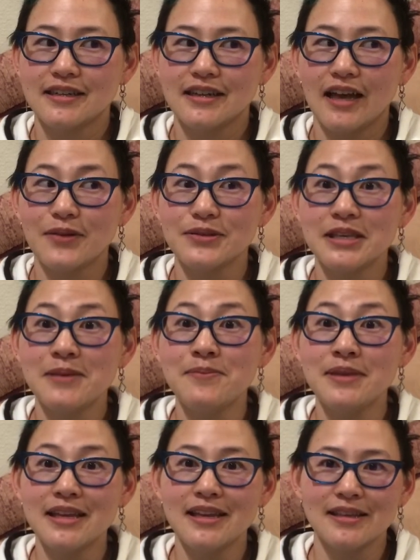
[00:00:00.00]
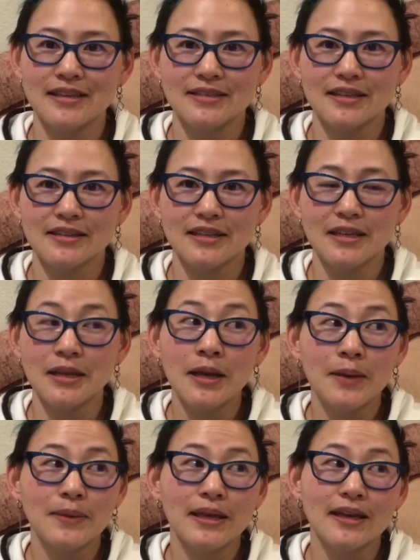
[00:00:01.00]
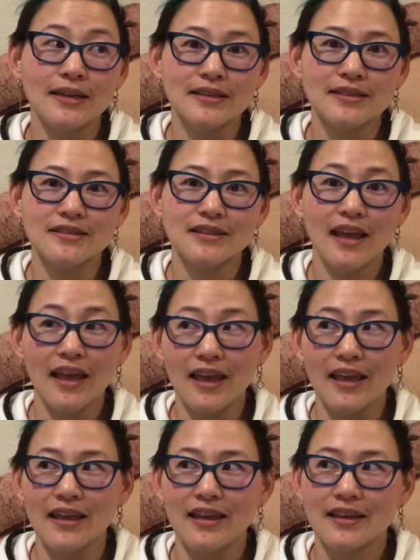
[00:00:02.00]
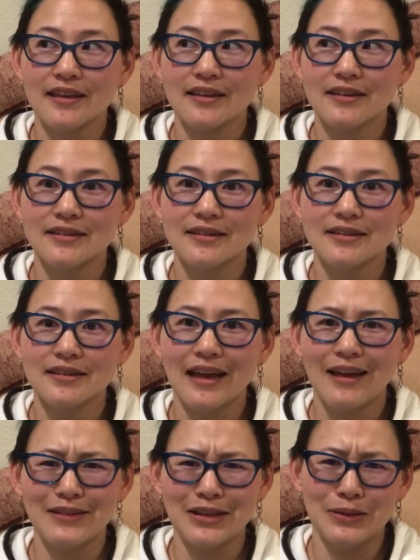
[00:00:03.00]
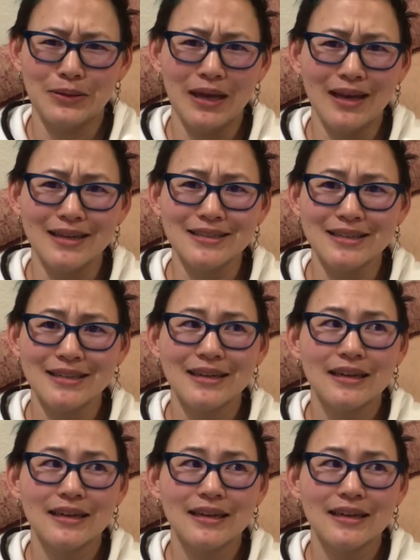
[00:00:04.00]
I was immediately sucked in because A, how can you not?